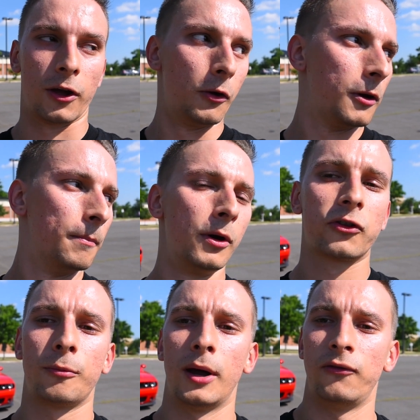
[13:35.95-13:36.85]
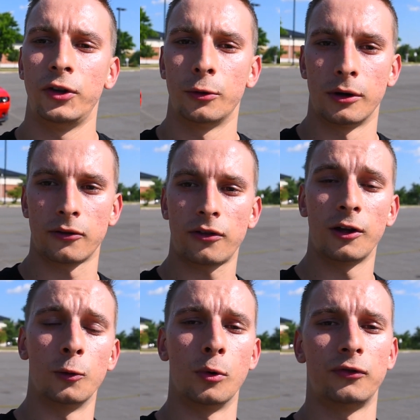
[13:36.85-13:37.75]
So most of my viewers
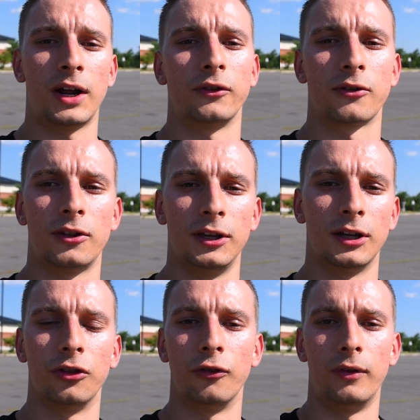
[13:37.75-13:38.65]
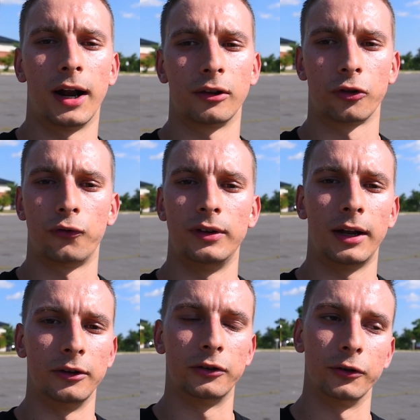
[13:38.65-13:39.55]
would rather see the Wrangler
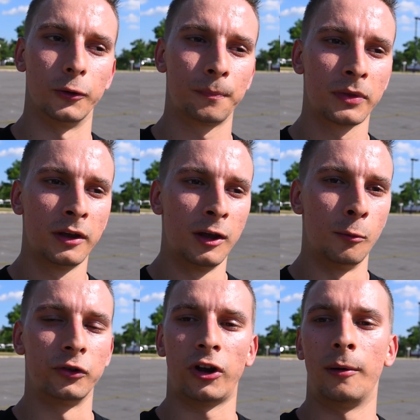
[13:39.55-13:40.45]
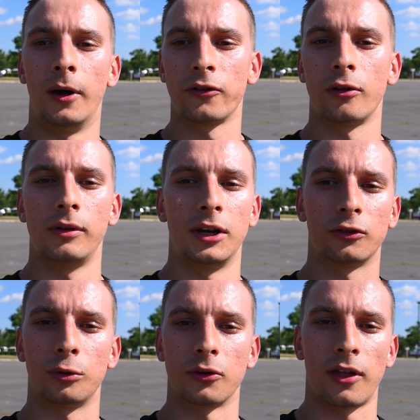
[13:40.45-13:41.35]
392, which I am also leaning
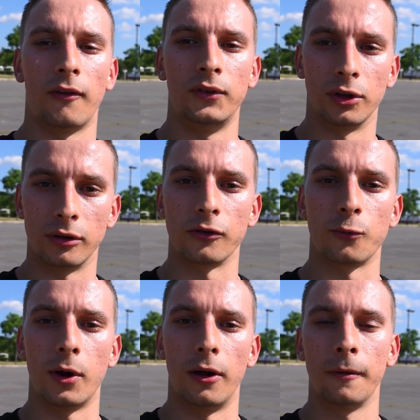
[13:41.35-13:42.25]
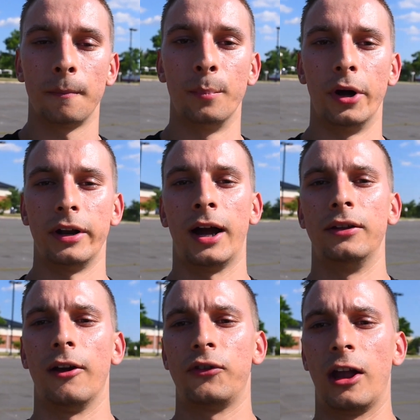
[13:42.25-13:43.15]
towards that vehicle as well. But I
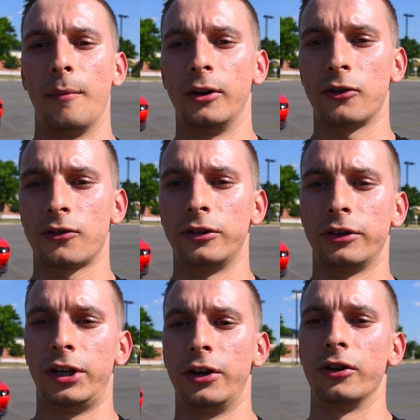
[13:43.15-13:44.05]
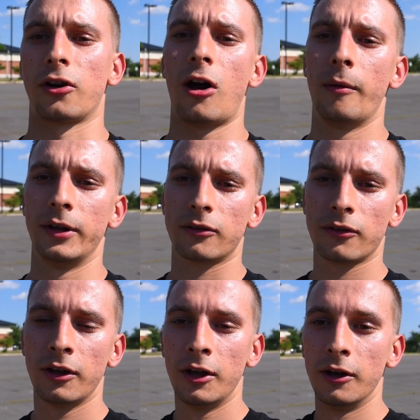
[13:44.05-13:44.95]
definitely am interested to hear your
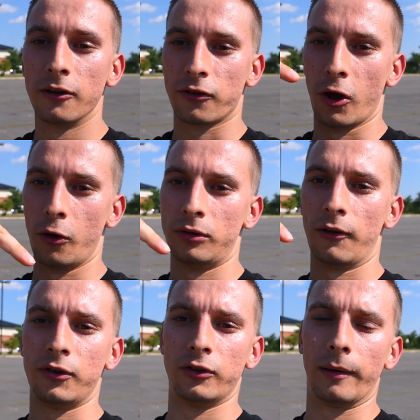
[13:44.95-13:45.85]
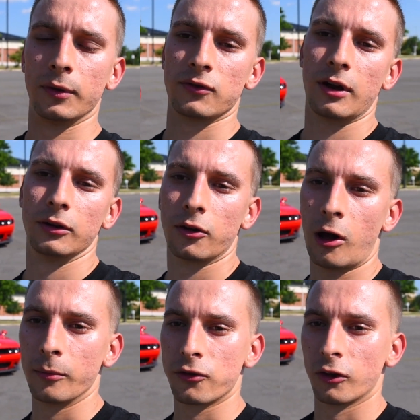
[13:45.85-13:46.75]
comments, so definitely drop those down in the
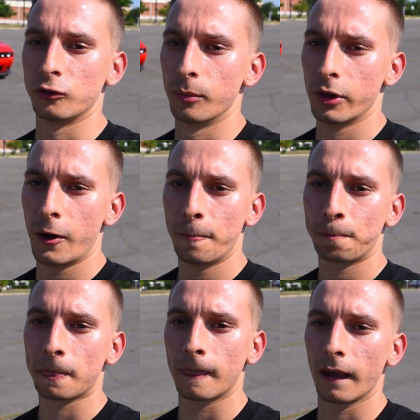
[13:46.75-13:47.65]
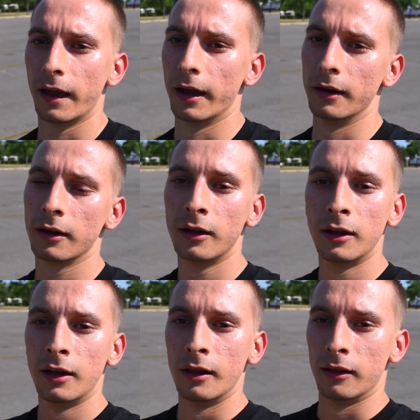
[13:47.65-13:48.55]
comment section below. And
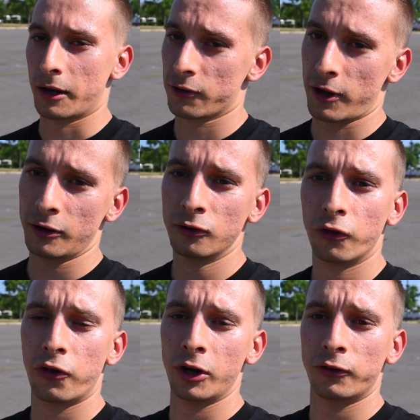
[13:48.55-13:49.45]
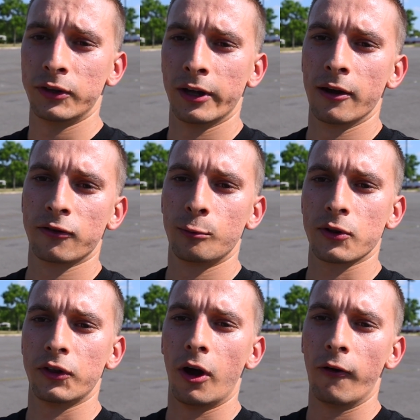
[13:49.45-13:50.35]
like I said, $33,000 was
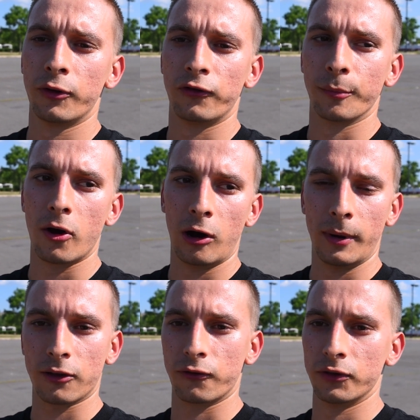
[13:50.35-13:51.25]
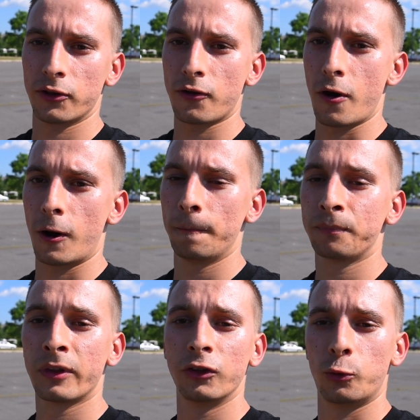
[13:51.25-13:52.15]
the offer from CarMax for this car.
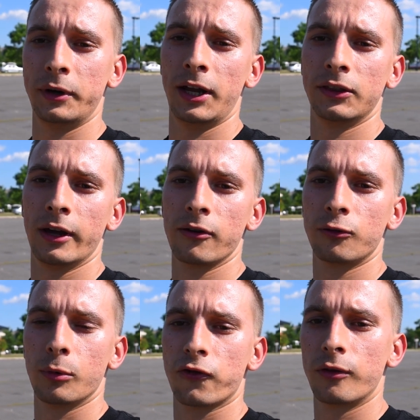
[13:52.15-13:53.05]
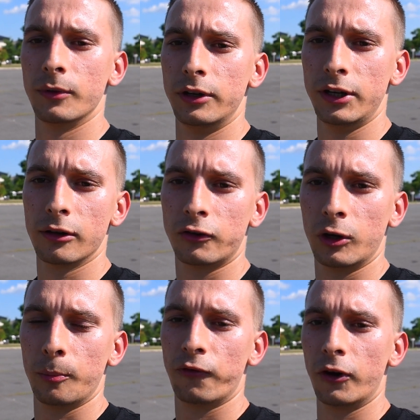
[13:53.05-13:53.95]
$28,000 was from the
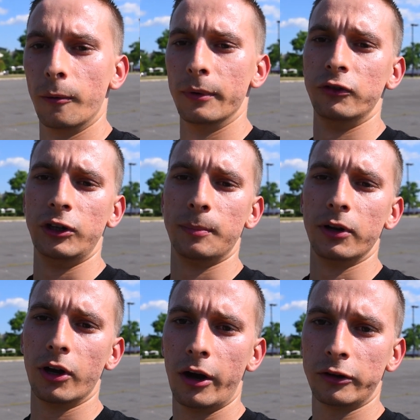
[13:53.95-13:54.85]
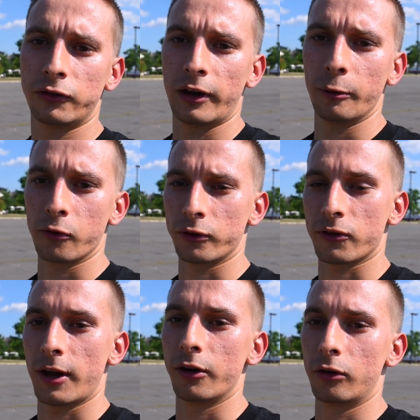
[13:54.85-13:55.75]
dealership from Jeep and Dodge that I was
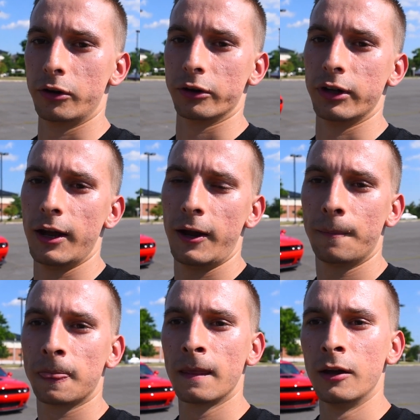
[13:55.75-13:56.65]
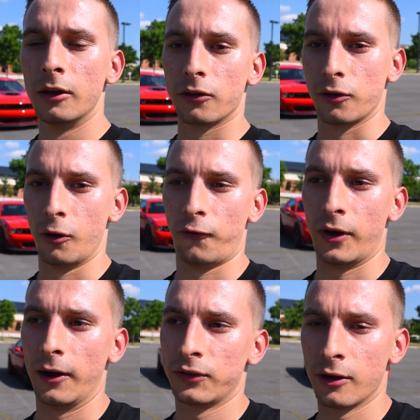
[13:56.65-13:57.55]
just at earlier today. So
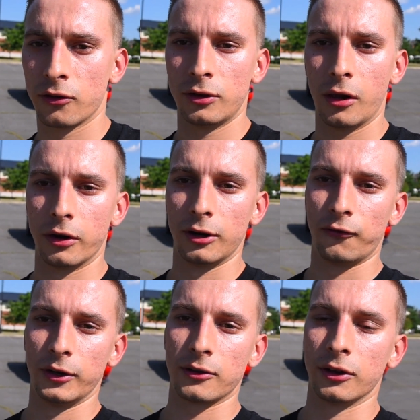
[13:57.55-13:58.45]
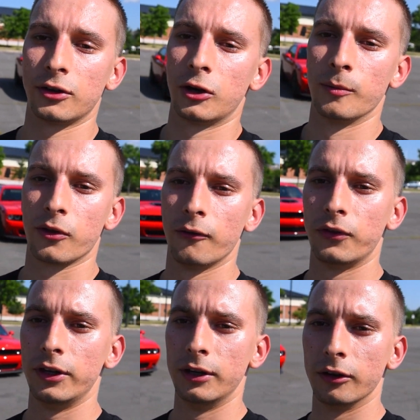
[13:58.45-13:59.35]
$5,000 difference in terms of
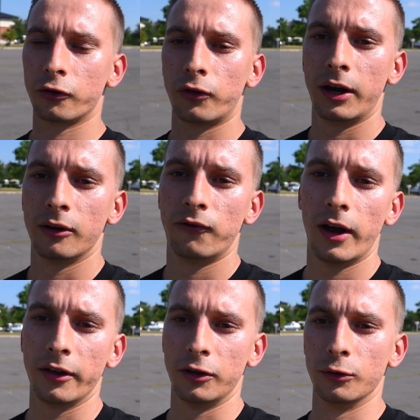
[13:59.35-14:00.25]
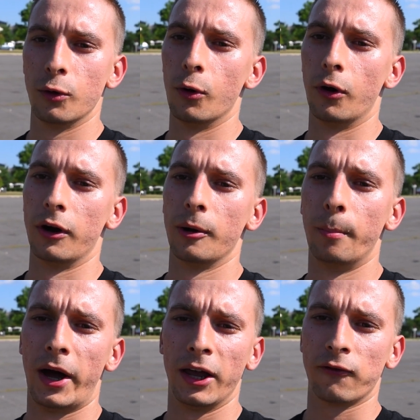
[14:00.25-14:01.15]
the trade-in value or
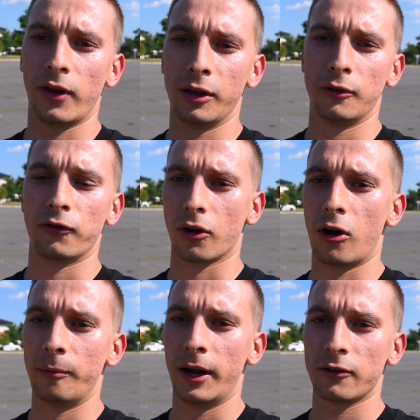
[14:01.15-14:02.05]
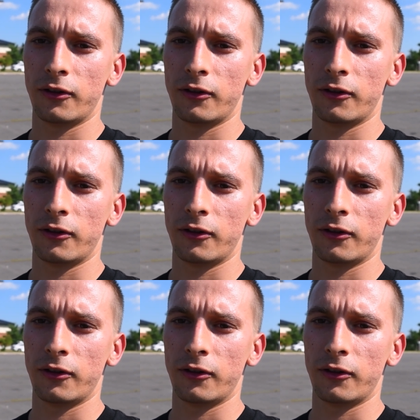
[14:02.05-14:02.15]
buying value for CarMax